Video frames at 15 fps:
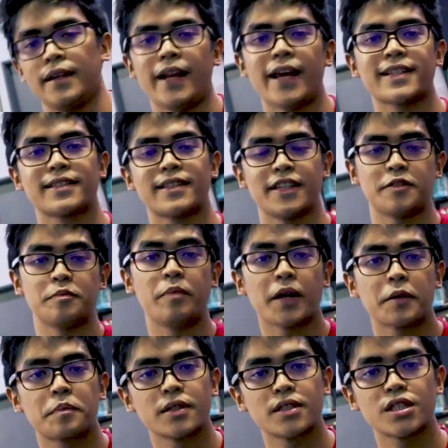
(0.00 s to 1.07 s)
Next is
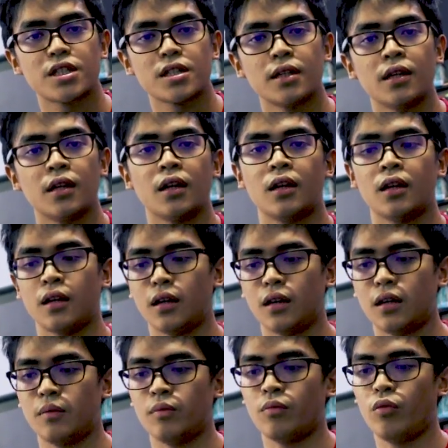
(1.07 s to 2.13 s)
butt position.
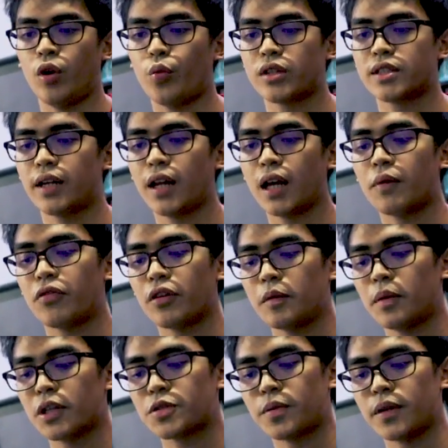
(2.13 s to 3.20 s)
When we're setting up for the
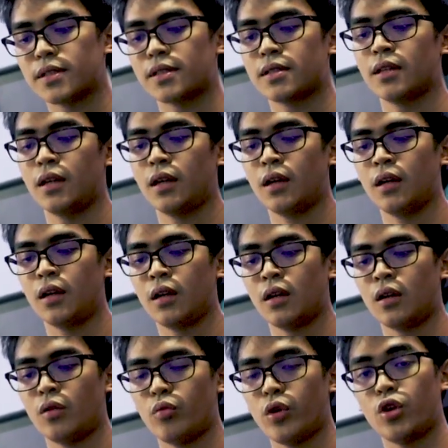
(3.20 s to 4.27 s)
bench press,
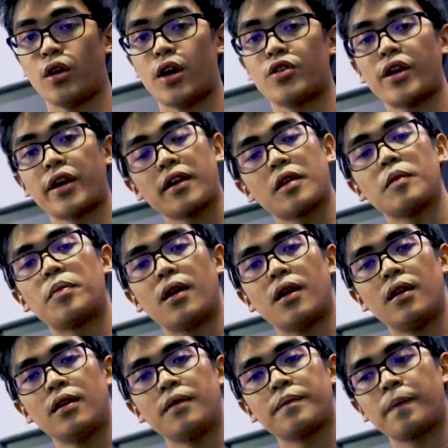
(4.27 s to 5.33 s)
when you're unracking the
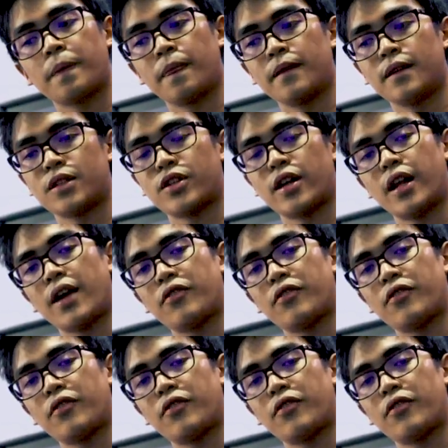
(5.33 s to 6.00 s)
bar, try to